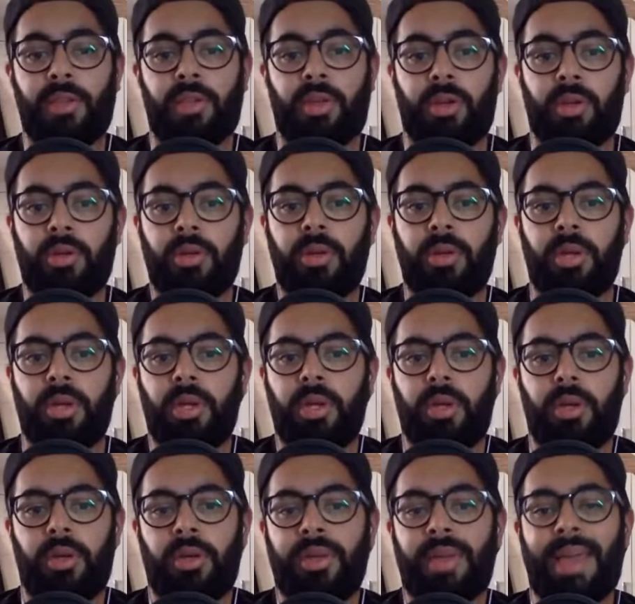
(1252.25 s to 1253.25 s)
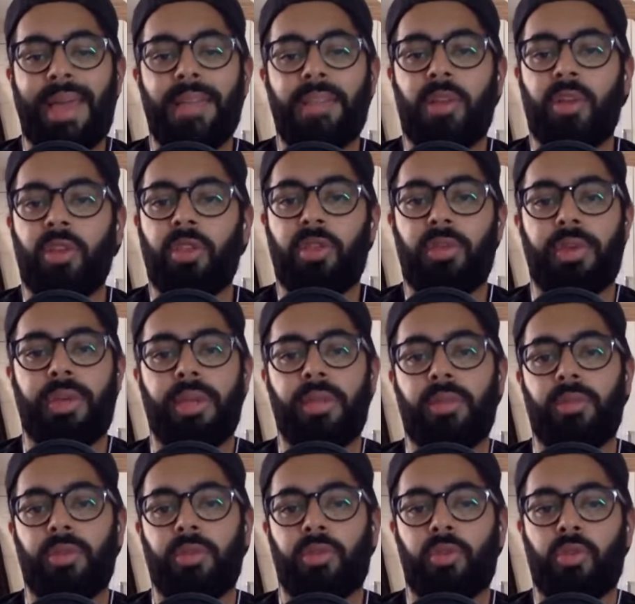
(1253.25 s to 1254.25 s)
So getting those three in
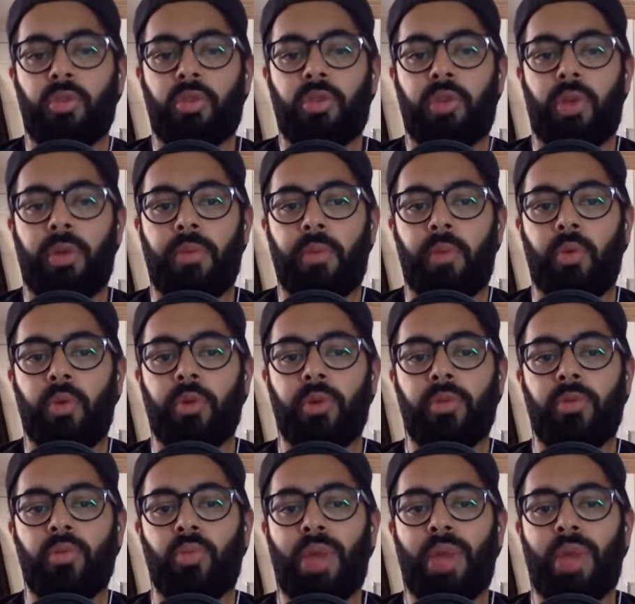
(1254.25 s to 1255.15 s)
through the door is so important.